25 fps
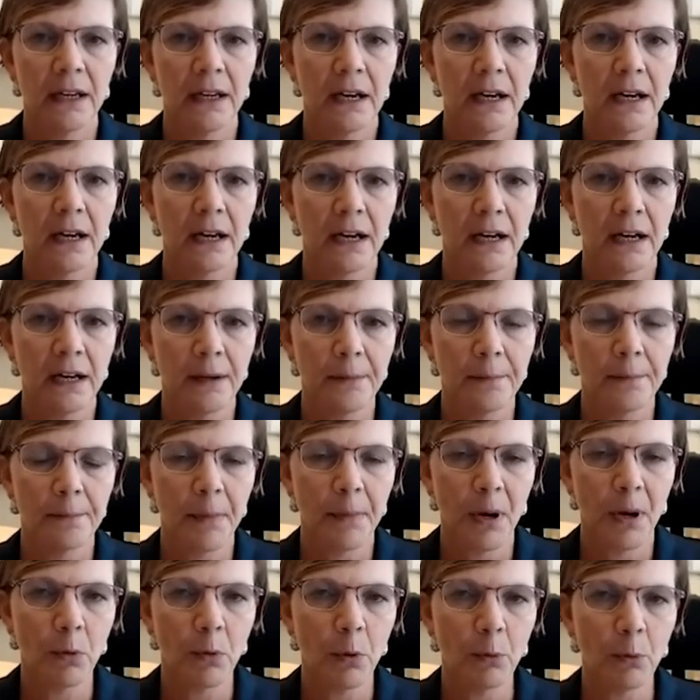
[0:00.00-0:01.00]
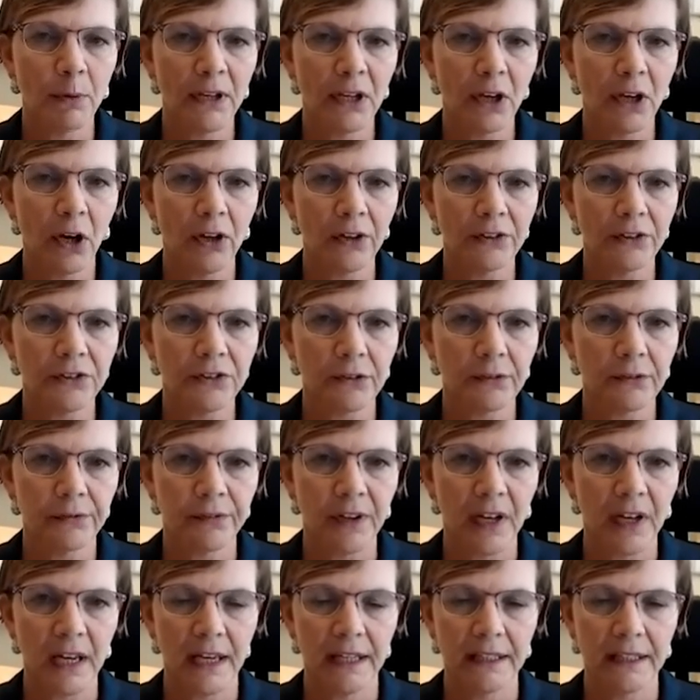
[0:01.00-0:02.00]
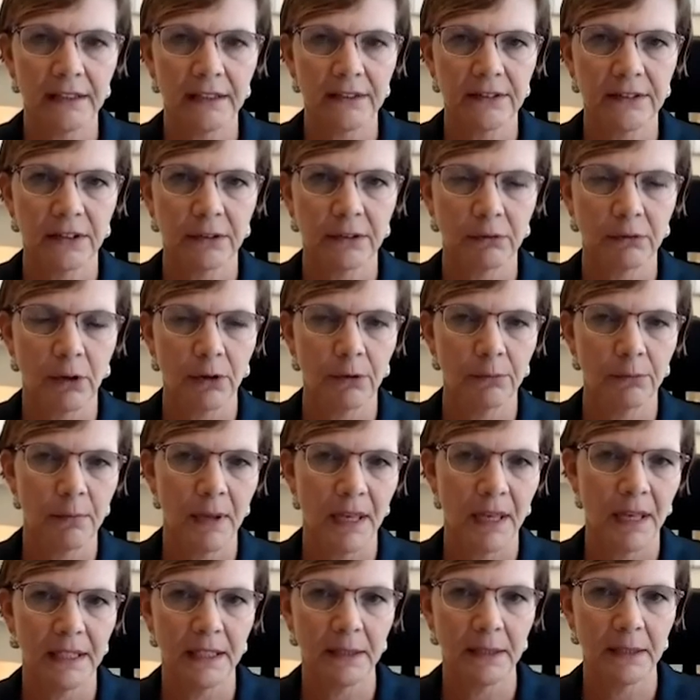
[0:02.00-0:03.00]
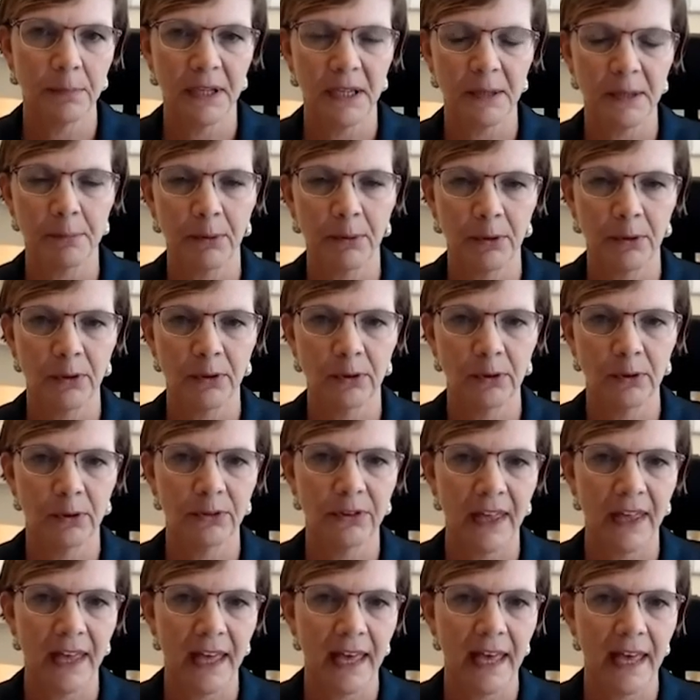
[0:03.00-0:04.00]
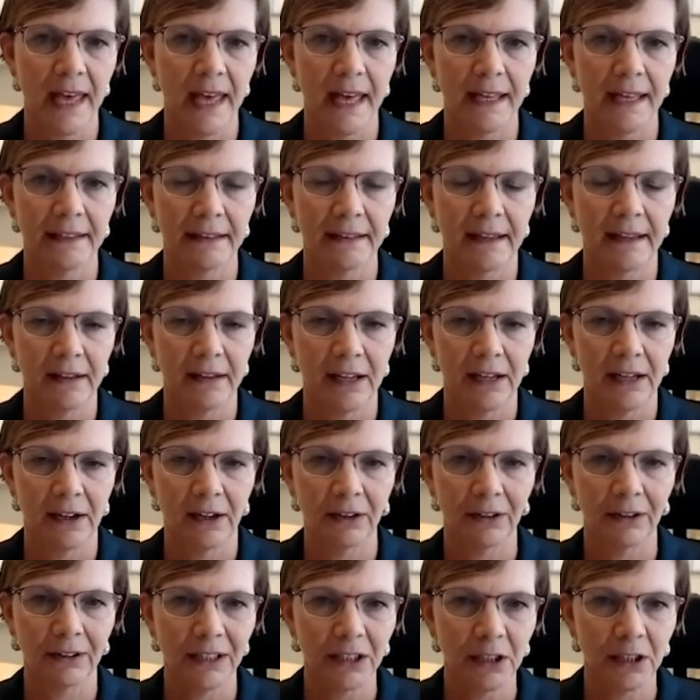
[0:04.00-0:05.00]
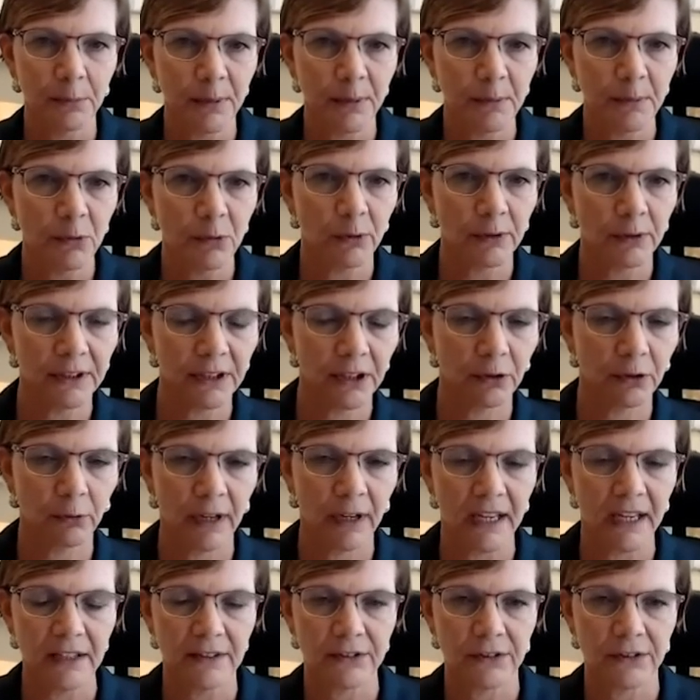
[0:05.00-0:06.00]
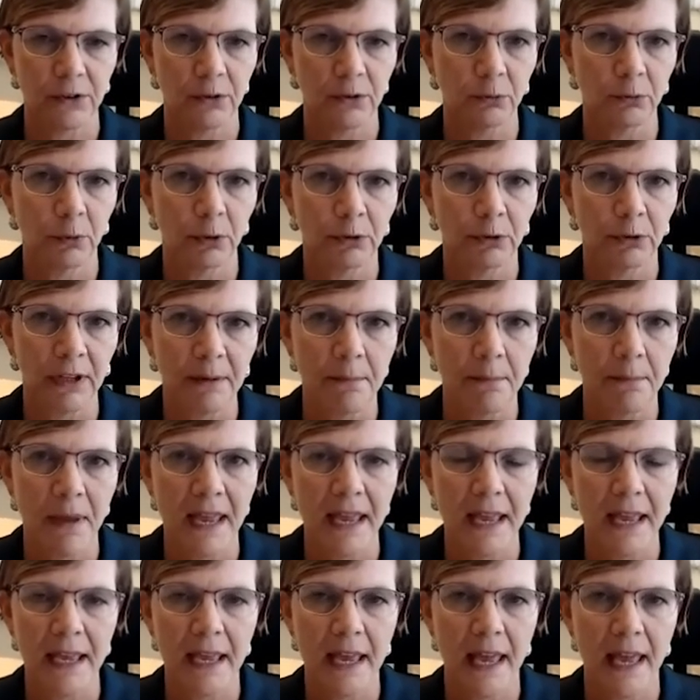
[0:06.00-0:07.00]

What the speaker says: But what we also find is there are many people that are a little bit more in the gray zone, where they may